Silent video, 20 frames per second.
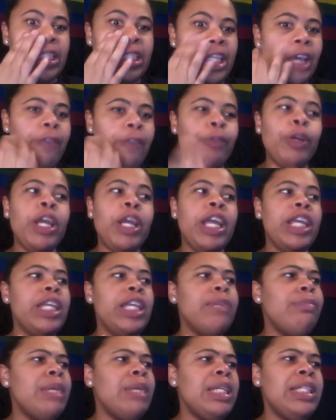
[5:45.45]
different and
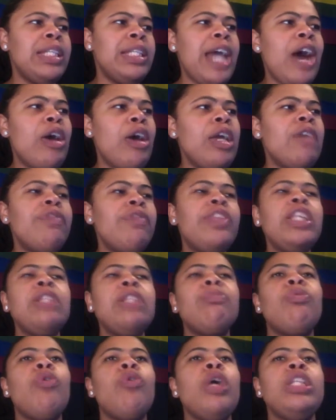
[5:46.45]
he missed out if
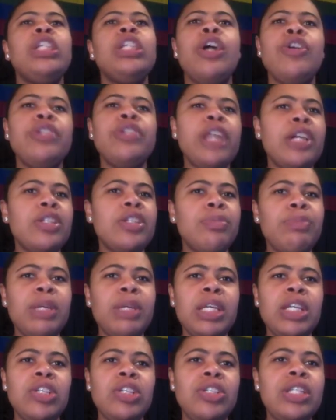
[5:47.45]
this boy turns out to
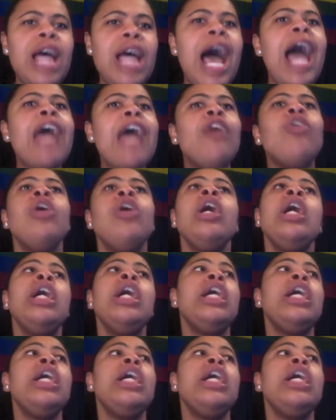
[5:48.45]
be his child